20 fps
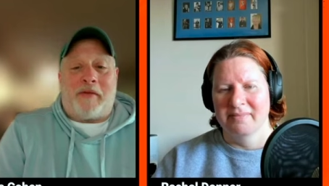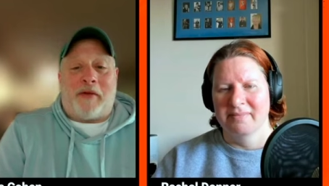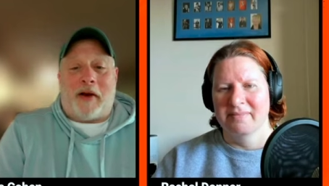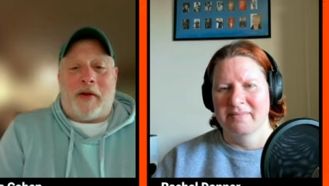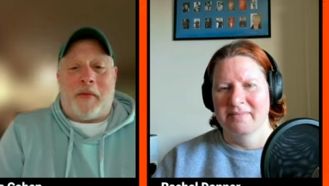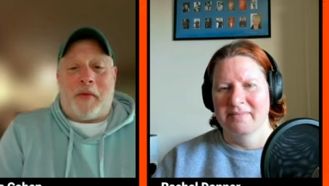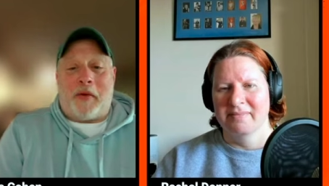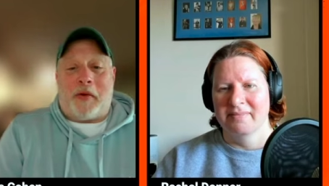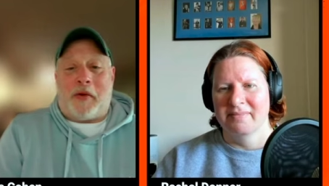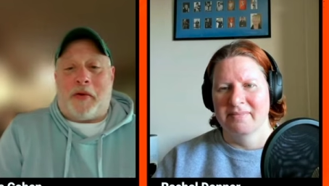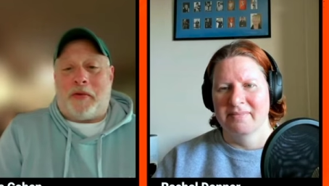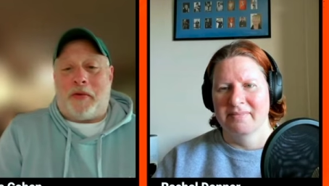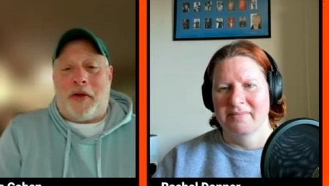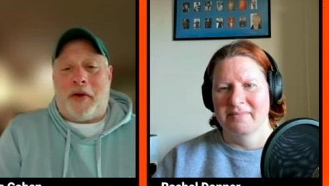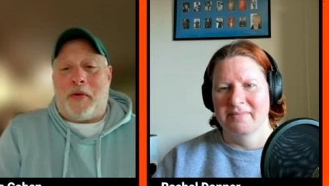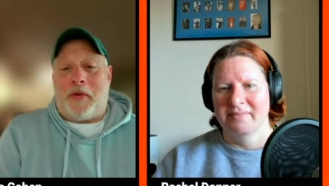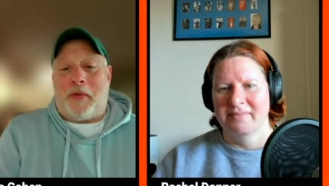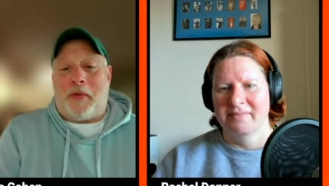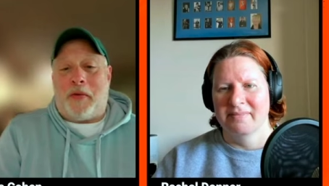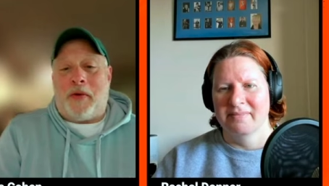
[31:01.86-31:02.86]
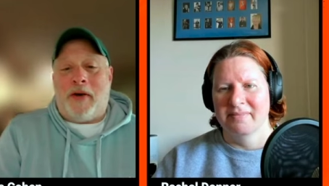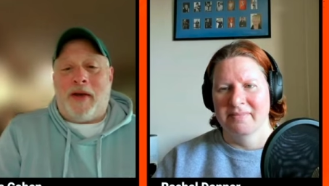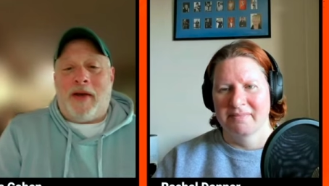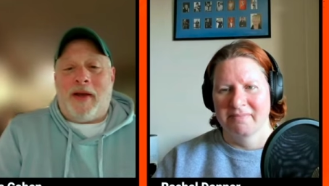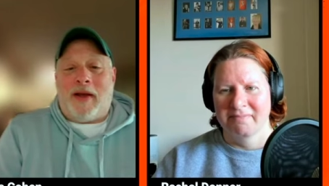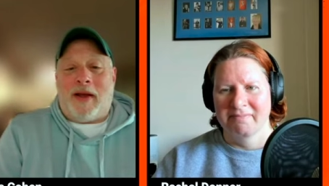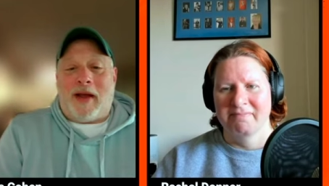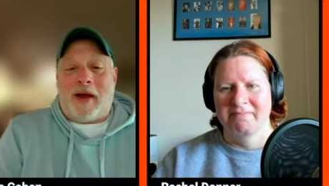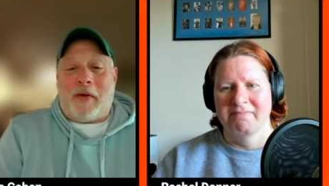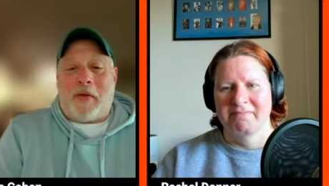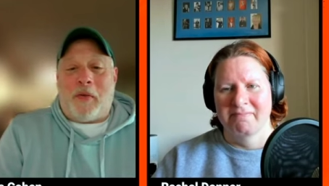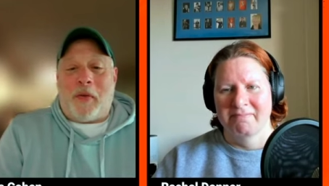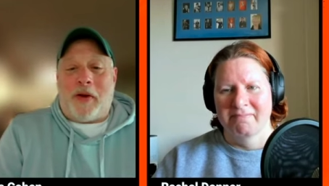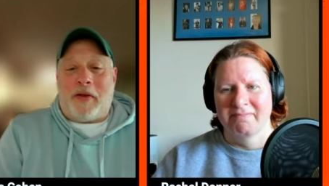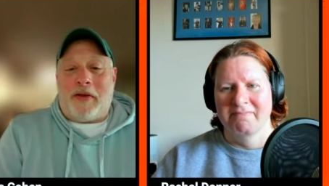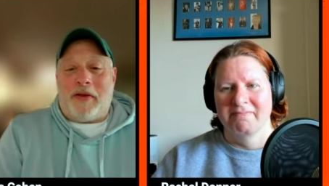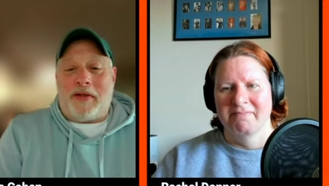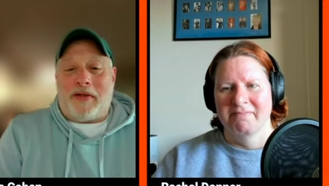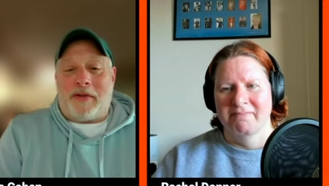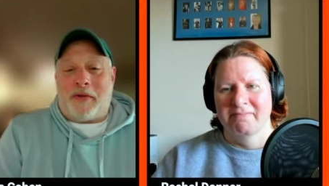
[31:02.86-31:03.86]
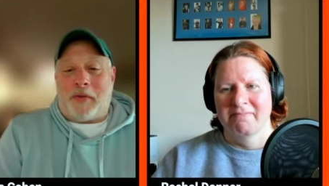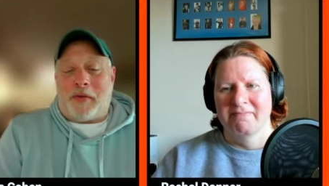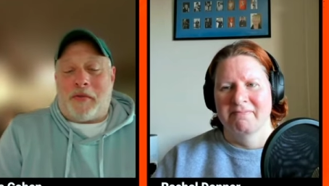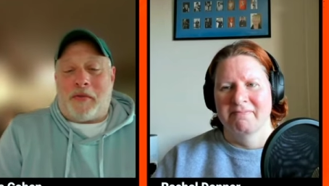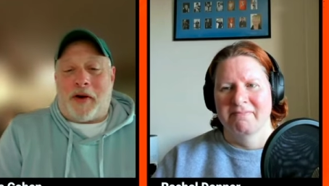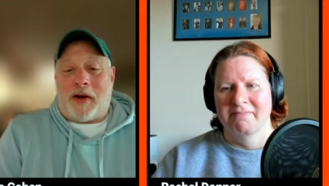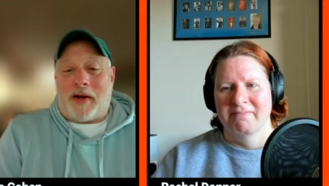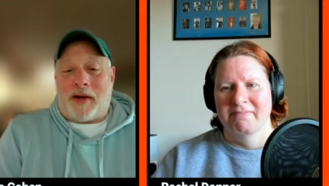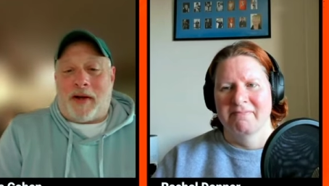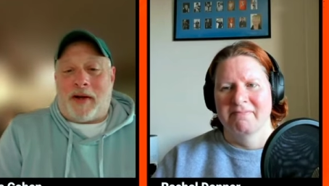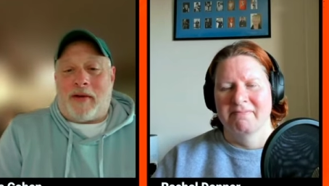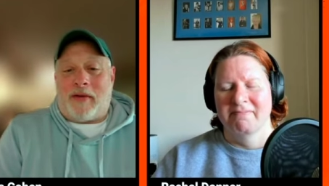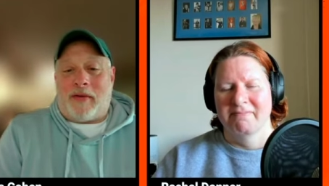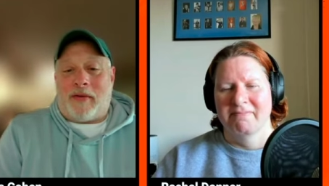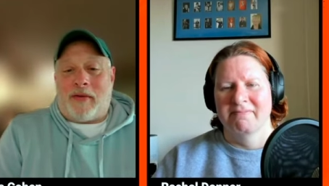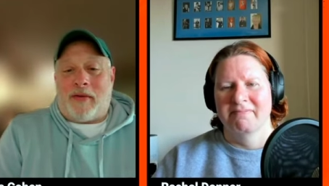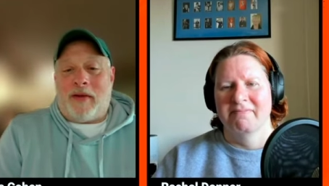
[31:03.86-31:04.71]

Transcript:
Speaker 1: right? We all know how well he's doing right now.